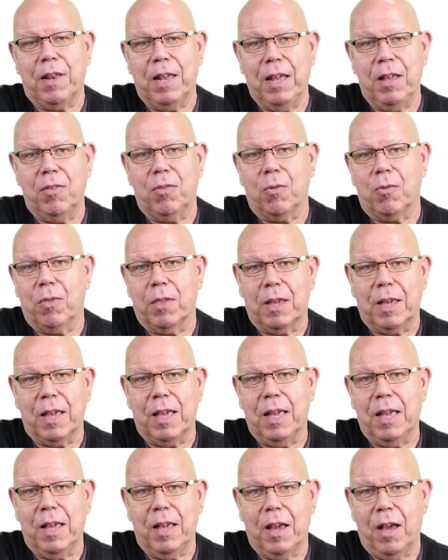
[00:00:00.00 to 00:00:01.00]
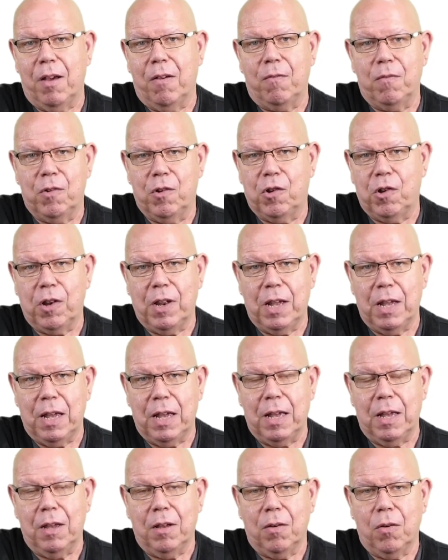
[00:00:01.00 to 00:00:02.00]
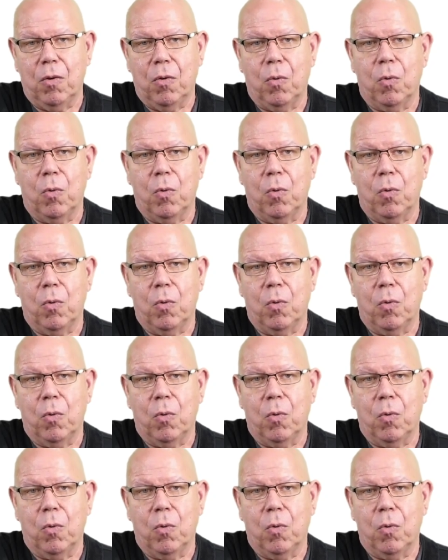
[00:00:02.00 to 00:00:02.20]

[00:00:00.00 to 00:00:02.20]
either the key of G